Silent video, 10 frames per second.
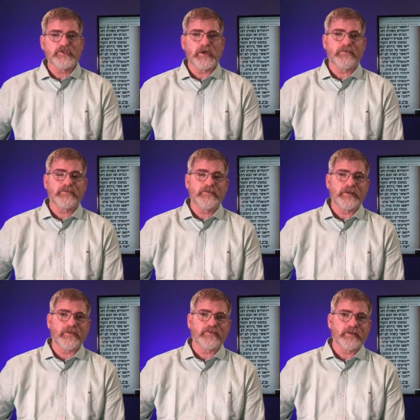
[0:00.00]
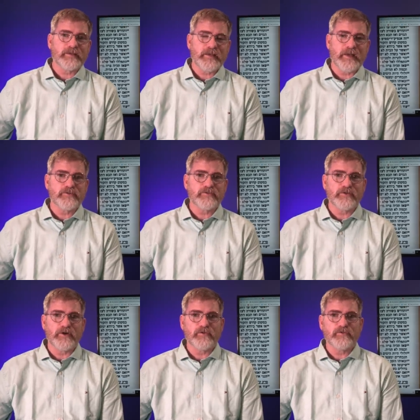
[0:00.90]
just doesn't
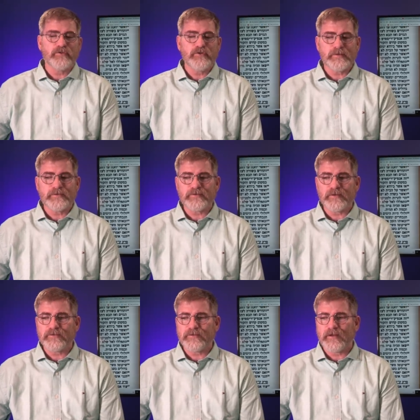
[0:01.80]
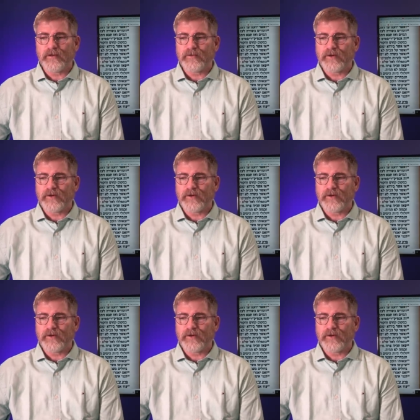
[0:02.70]
catch those nuances that,